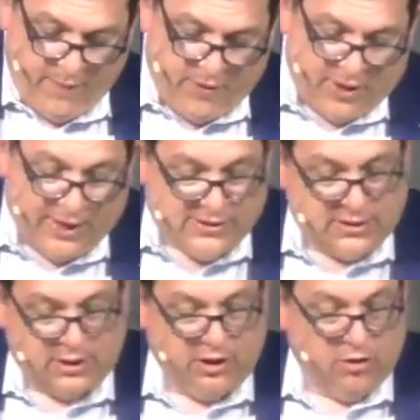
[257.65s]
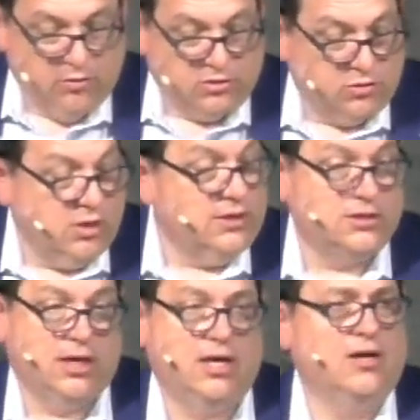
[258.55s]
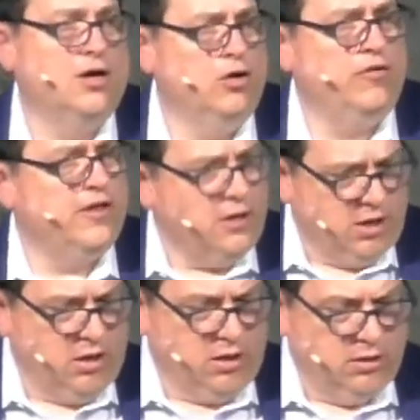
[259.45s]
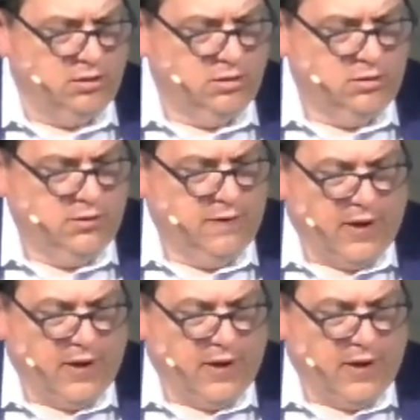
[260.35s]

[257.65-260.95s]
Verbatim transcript: But I say to you, do not take an oath at all,